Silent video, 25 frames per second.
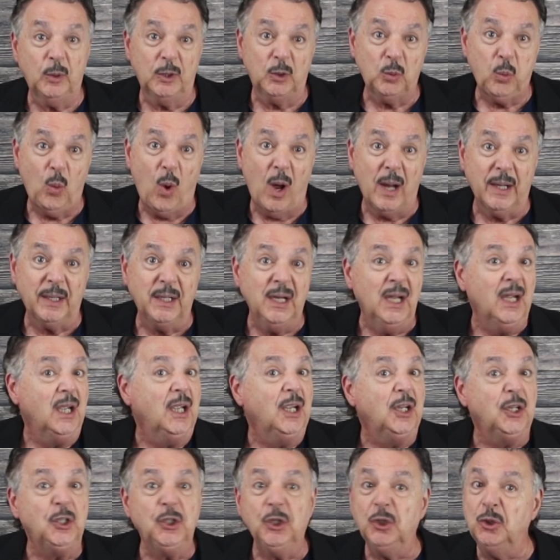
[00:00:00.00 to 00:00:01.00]
with one
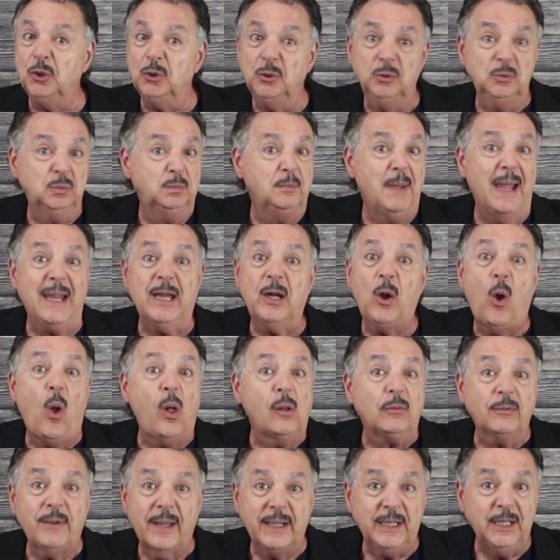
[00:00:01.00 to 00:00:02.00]
you may
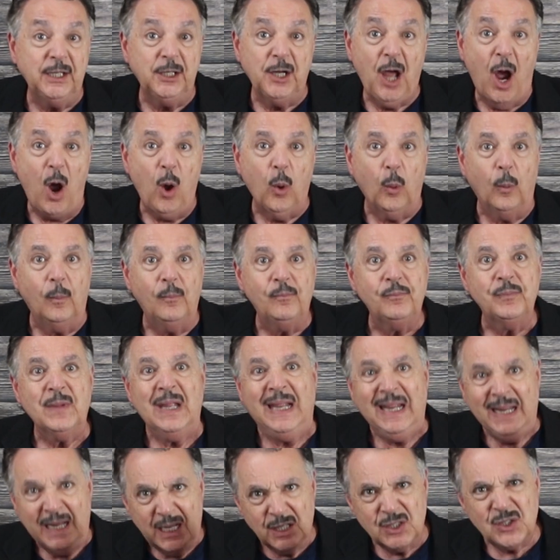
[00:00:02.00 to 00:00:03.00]
already know.
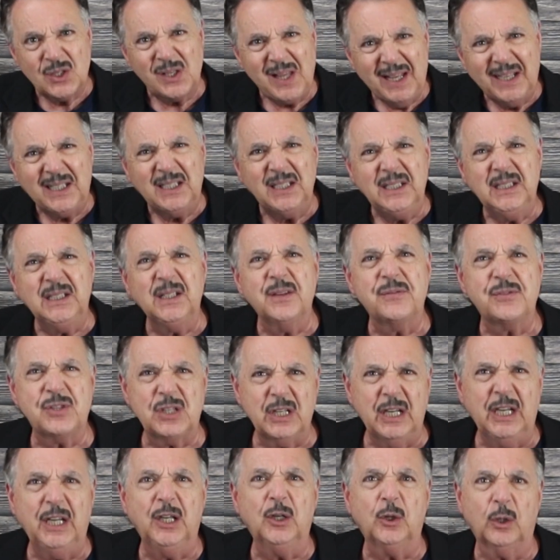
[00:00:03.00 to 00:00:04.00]
It's likely you've
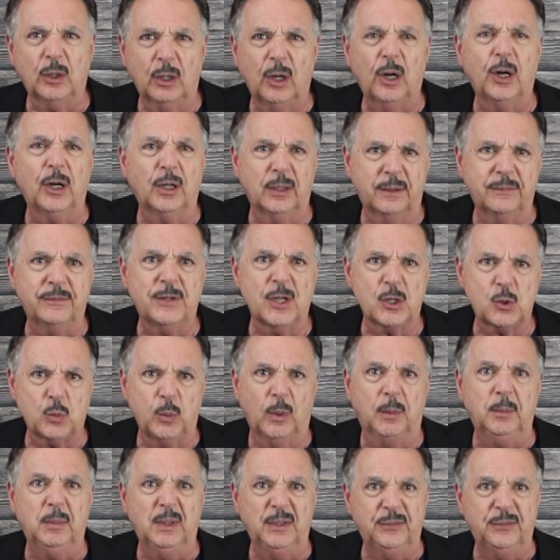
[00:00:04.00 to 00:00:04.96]
seen or heard of this one